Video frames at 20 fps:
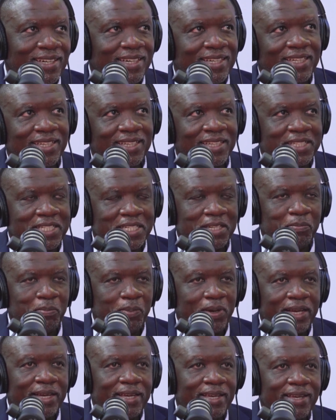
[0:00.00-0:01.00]
either
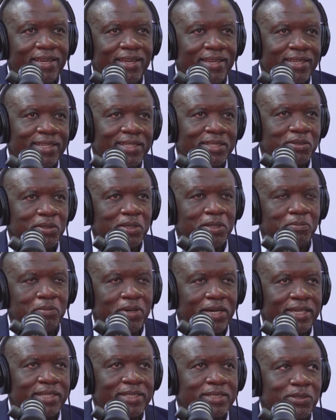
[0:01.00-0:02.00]
supplying into the
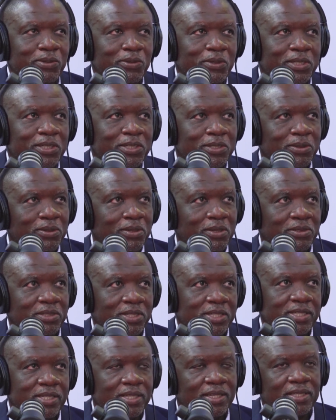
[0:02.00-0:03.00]
mines or into
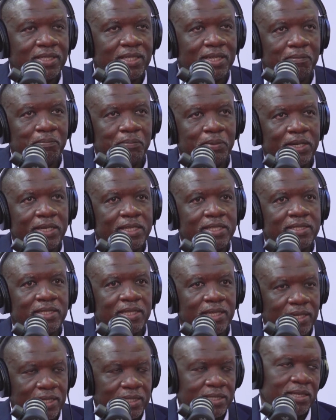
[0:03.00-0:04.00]
logistics companies
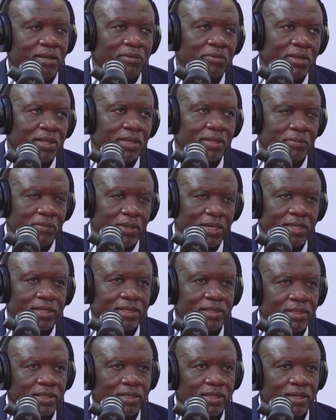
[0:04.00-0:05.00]
that are serving the
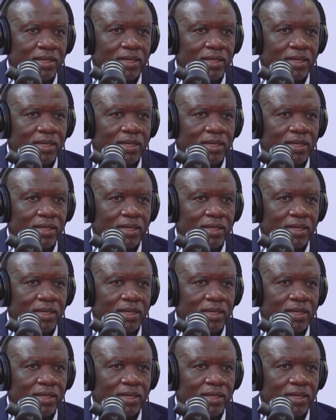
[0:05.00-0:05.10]
mines.